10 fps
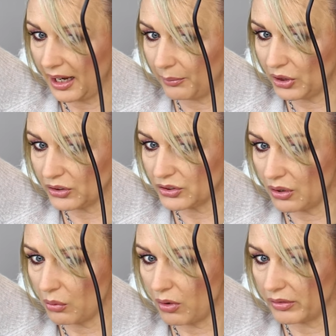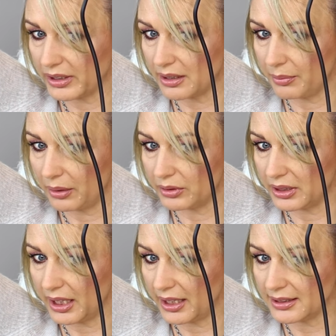I'm not so worried about
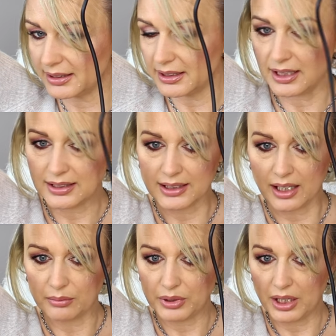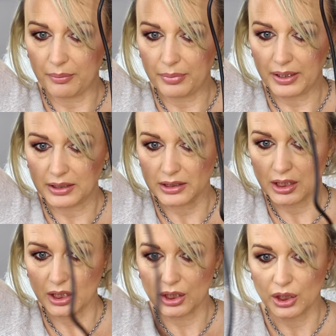the ends, the ends can be a bit